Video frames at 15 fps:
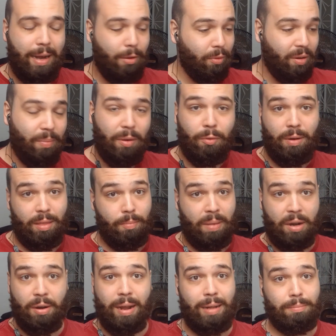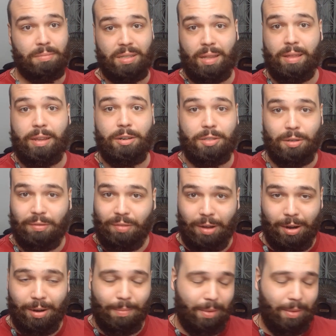it would have been one of the better albums of the year so far.